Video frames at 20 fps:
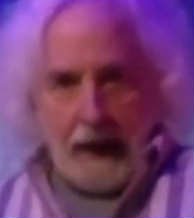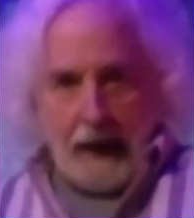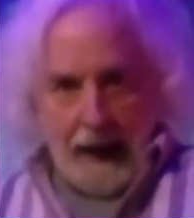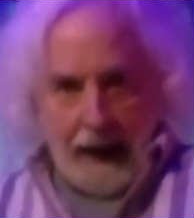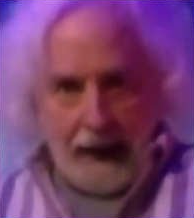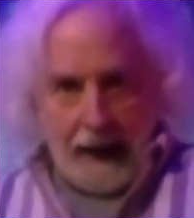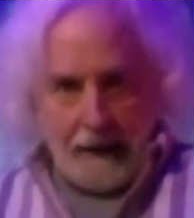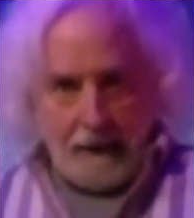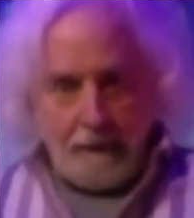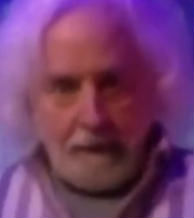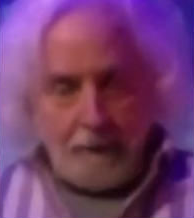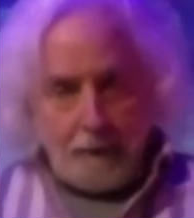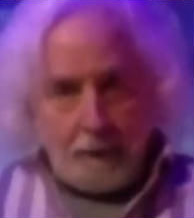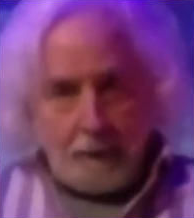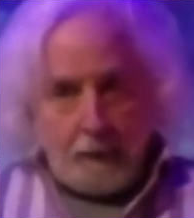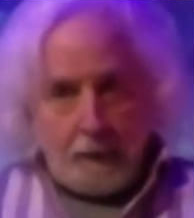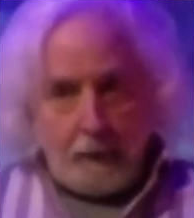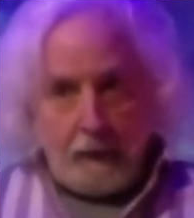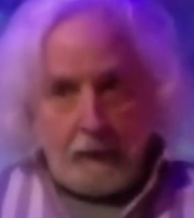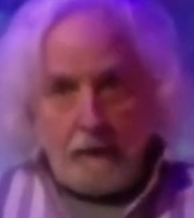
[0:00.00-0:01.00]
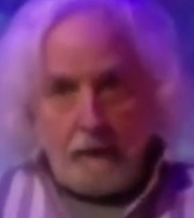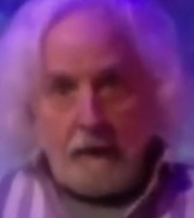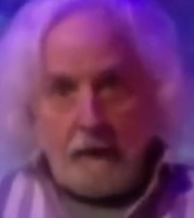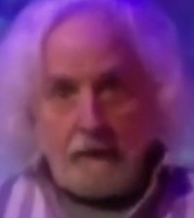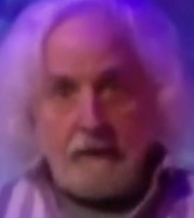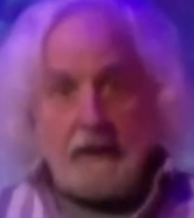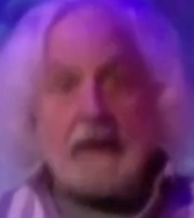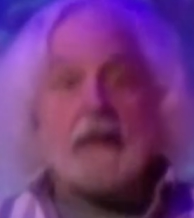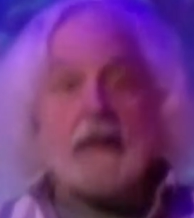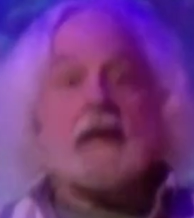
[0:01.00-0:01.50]
And the
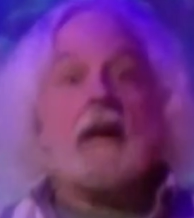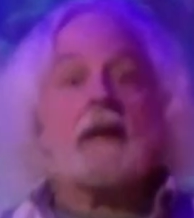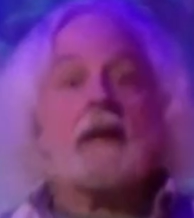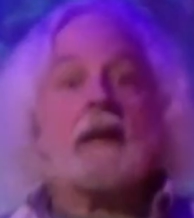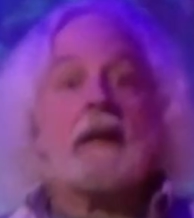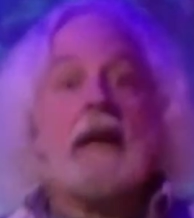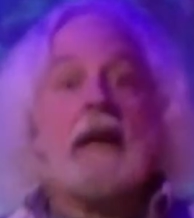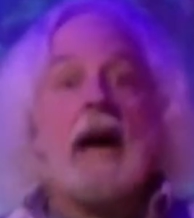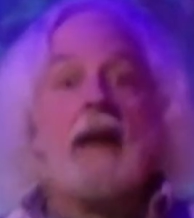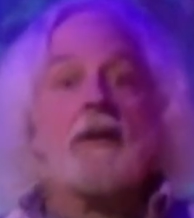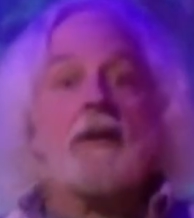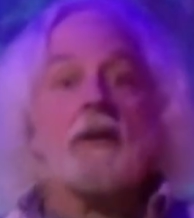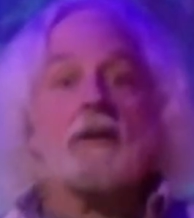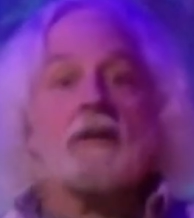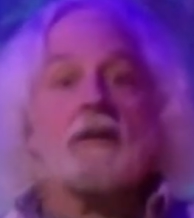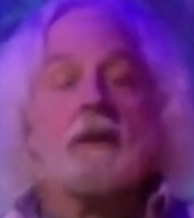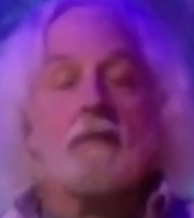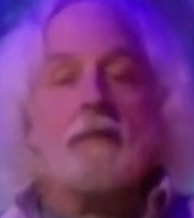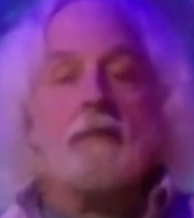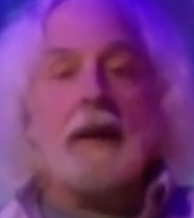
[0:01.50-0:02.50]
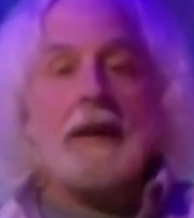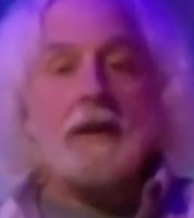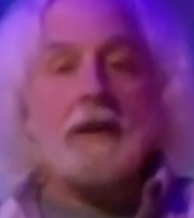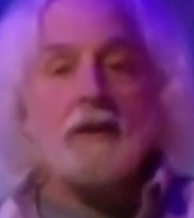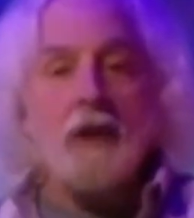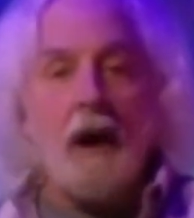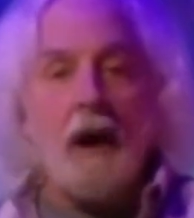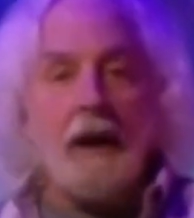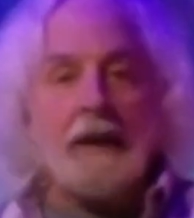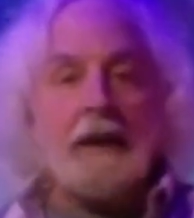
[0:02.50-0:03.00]
thing that gathers the
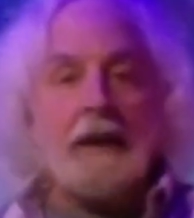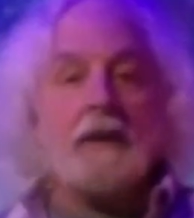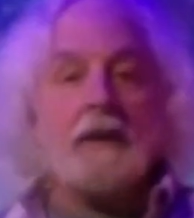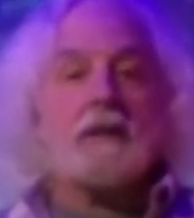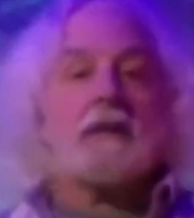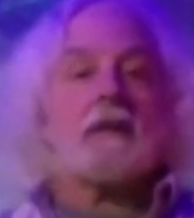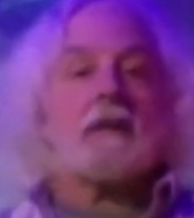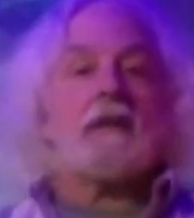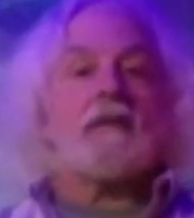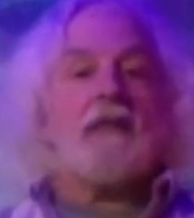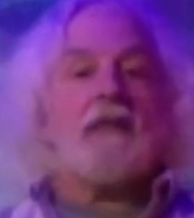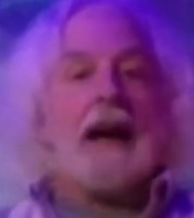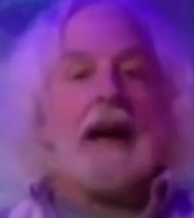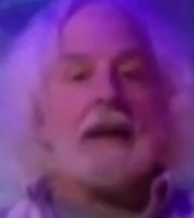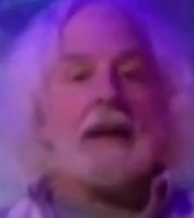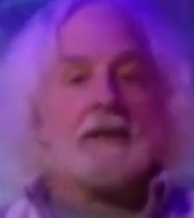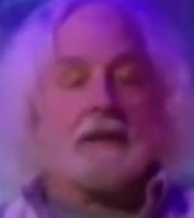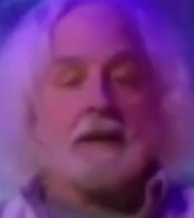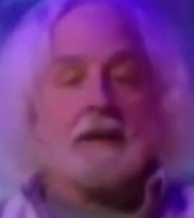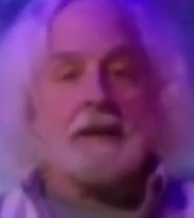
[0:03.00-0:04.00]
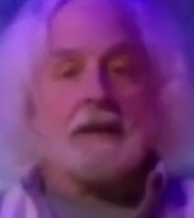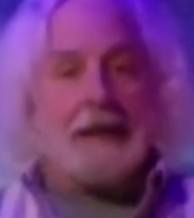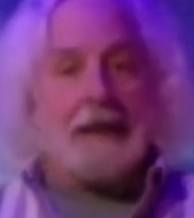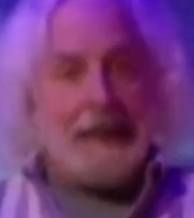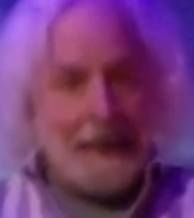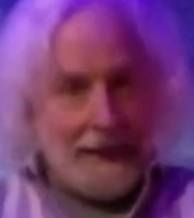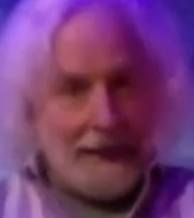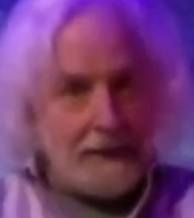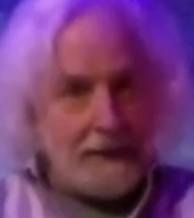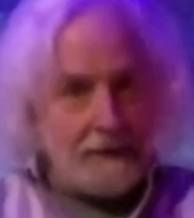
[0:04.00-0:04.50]
biggest audience the fastest
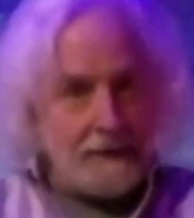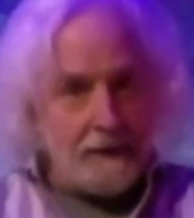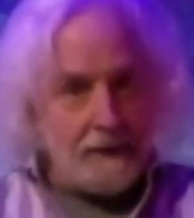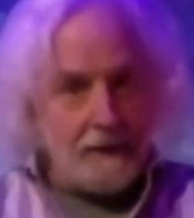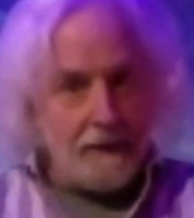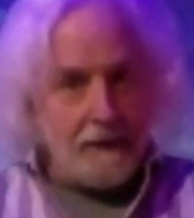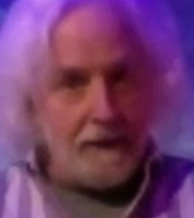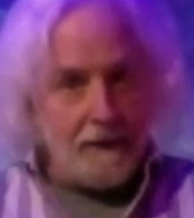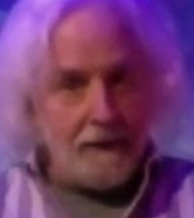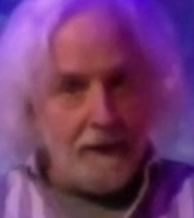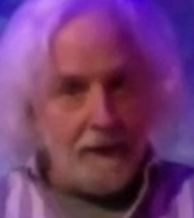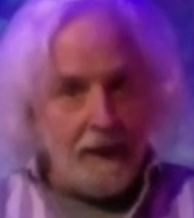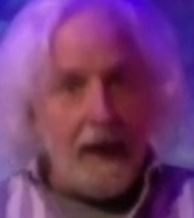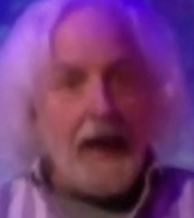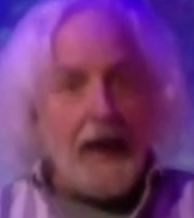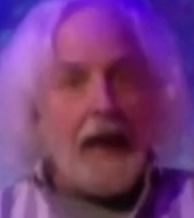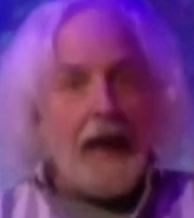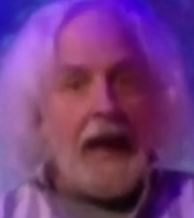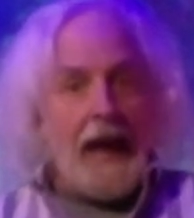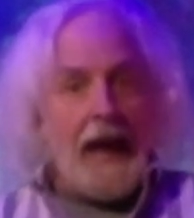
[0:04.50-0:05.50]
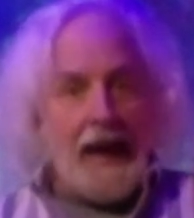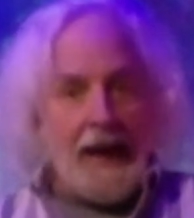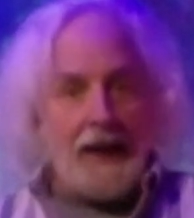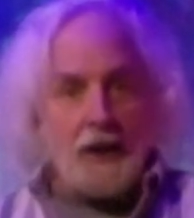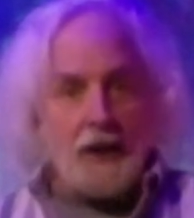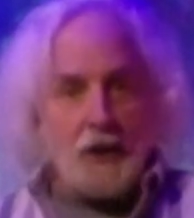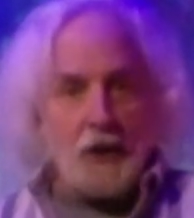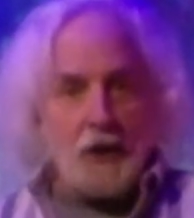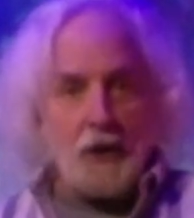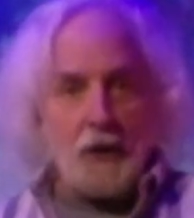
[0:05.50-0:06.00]
is Hey
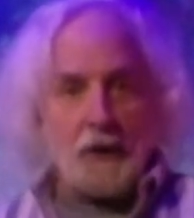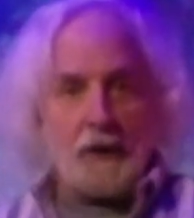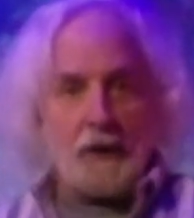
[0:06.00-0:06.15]
Jude.